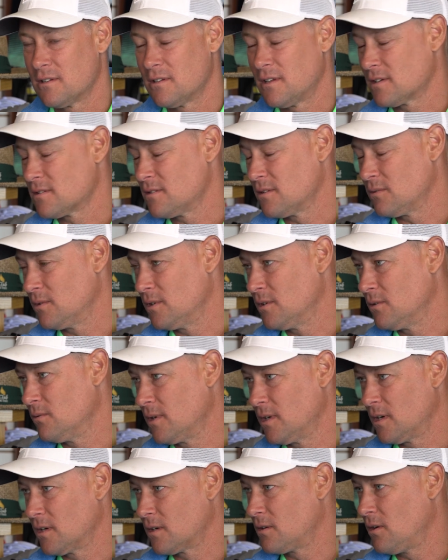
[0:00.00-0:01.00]
And the next thing we know,
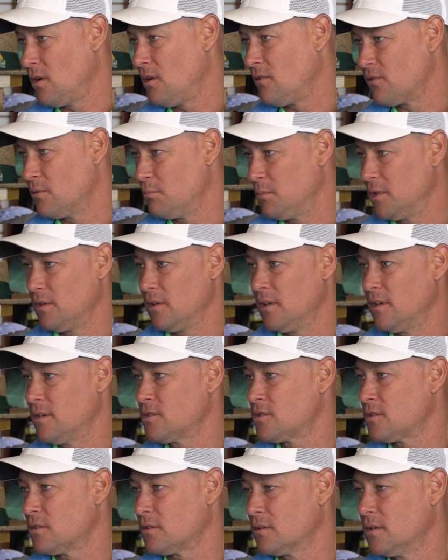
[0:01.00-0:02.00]
we get a call from Bill
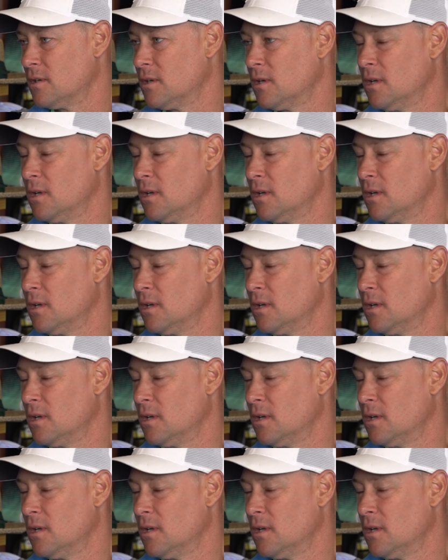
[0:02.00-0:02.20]
Lynch. And